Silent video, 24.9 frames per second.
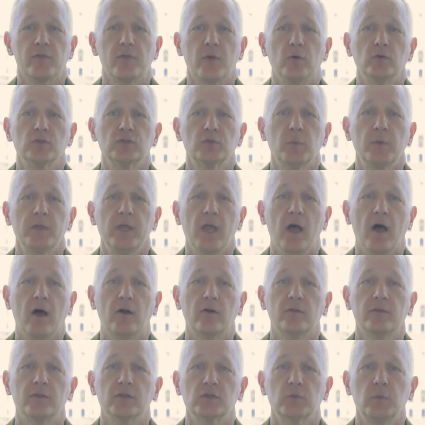those we
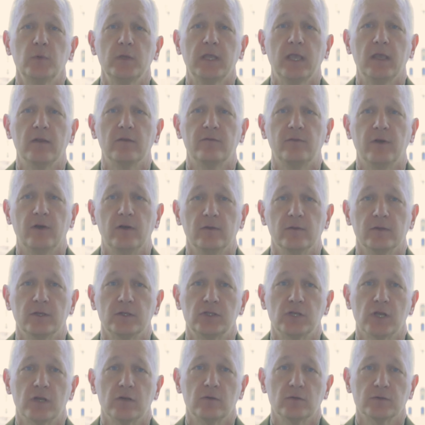honor this weekend fell in the
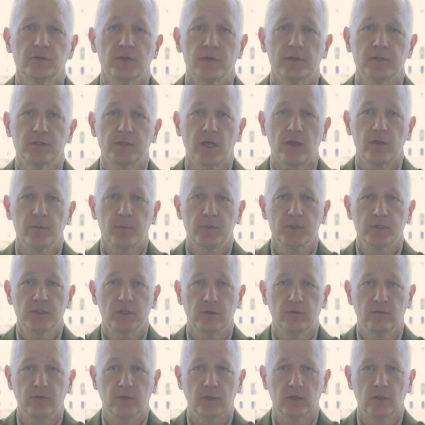jungles of the South
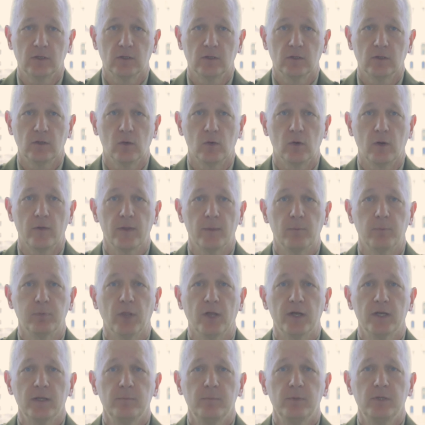Pacific or on the
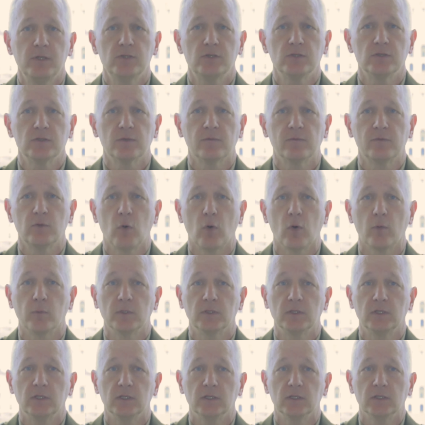bloody beaches of
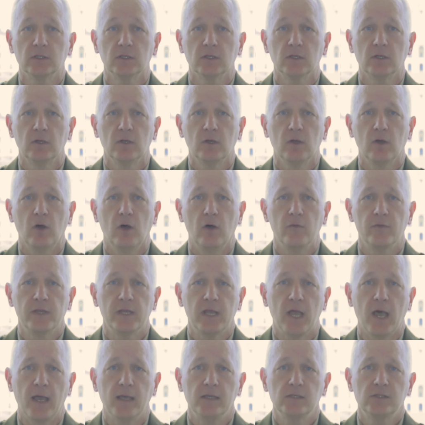Normandy, on
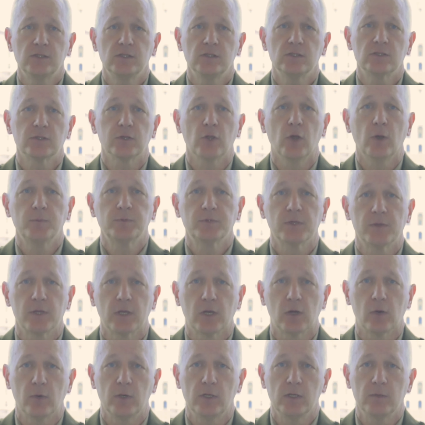the icy slopes of the
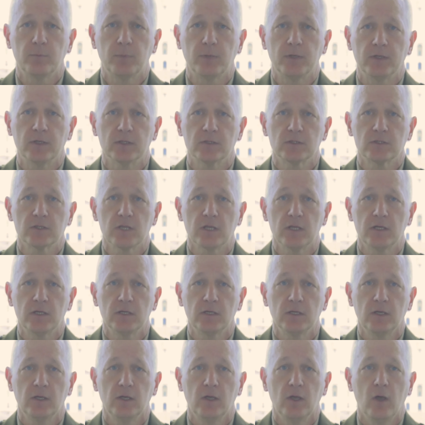Korean Peninsula,
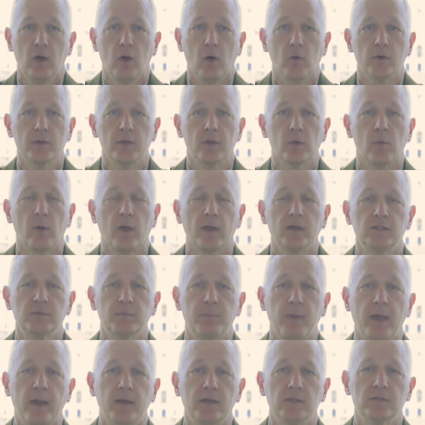or in the rice
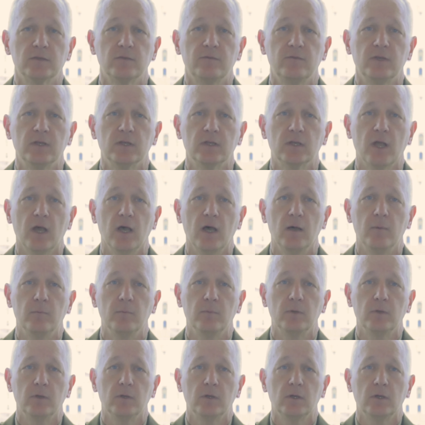paddies of Vietnam,